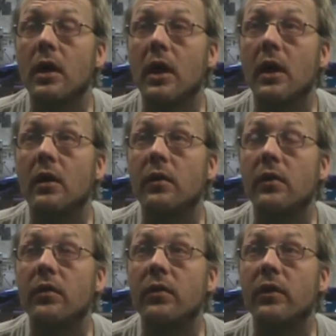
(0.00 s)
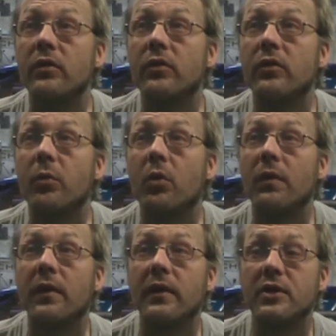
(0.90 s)
And this is the
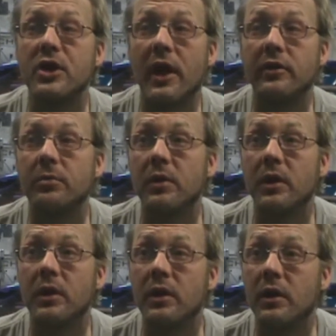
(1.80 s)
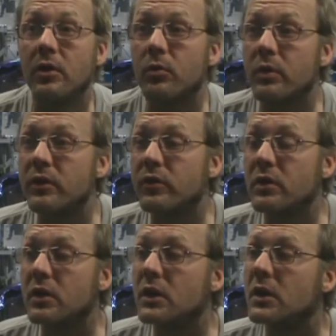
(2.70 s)
one thing that checked me here
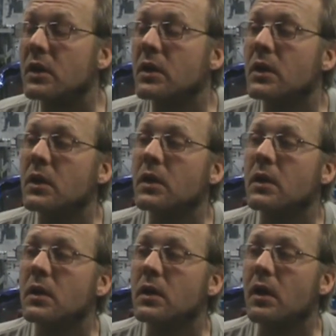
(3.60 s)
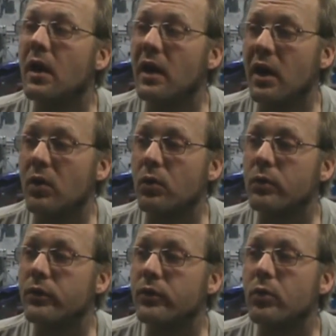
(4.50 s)
recently. I got an
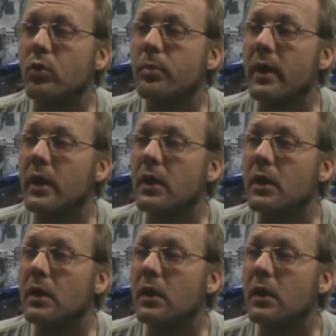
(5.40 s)
old schoolmate,